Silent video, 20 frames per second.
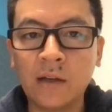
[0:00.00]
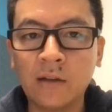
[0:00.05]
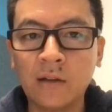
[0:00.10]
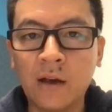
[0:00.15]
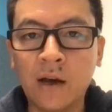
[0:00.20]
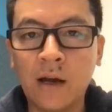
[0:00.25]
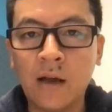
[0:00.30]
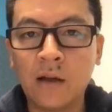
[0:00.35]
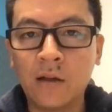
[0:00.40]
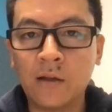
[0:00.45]
a
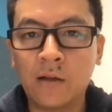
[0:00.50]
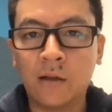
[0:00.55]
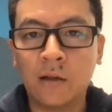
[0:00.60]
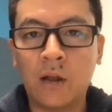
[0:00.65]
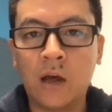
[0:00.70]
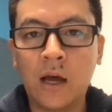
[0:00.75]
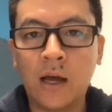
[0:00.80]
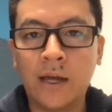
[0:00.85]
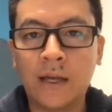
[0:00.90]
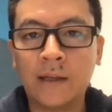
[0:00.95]
lot on the
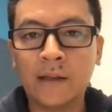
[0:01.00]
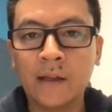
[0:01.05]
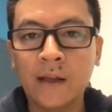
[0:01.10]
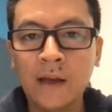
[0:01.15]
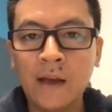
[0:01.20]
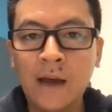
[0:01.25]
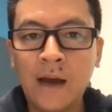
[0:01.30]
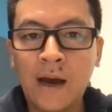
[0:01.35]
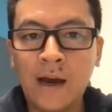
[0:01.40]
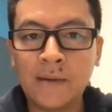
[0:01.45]
line.
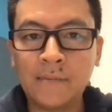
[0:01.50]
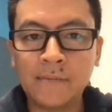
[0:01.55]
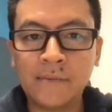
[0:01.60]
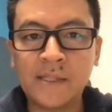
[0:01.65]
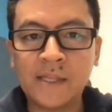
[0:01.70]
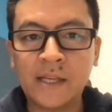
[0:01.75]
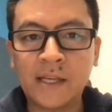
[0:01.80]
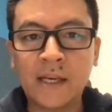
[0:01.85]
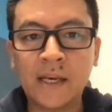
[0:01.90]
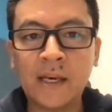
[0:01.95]
I'm
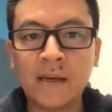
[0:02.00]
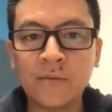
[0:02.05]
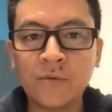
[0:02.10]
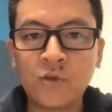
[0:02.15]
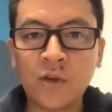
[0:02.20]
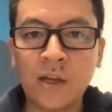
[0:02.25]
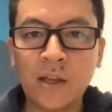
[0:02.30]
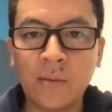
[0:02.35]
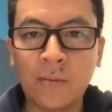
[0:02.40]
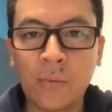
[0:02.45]
seeing him
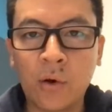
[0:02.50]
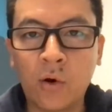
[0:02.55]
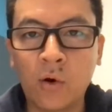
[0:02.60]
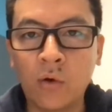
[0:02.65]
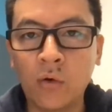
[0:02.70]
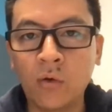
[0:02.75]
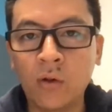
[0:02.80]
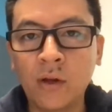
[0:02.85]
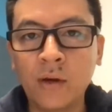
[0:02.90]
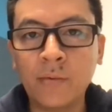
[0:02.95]
trying to
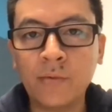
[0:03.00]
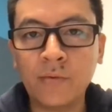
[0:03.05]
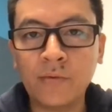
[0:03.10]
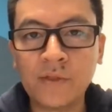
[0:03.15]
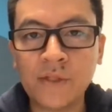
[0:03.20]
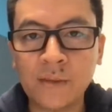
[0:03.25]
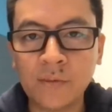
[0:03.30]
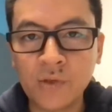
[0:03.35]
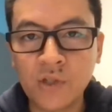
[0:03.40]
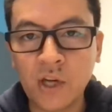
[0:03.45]
pull up
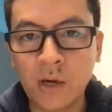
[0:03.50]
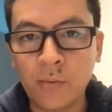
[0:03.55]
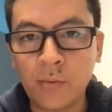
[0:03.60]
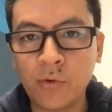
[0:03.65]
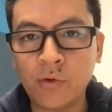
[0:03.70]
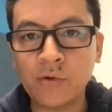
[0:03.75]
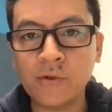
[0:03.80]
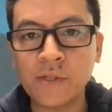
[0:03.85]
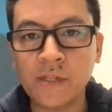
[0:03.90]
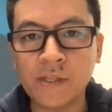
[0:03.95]
some
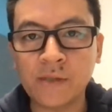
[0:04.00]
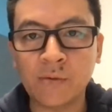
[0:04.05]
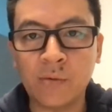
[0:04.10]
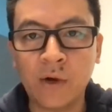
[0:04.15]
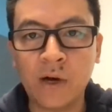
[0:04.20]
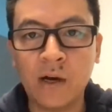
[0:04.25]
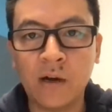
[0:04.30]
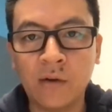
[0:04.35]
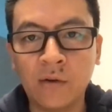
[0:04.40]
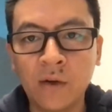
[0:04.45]
jumpers as
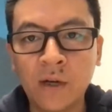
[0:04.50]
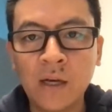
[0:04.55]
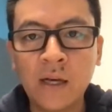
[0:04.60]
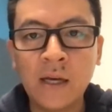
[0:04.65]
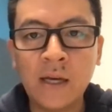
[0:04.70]
well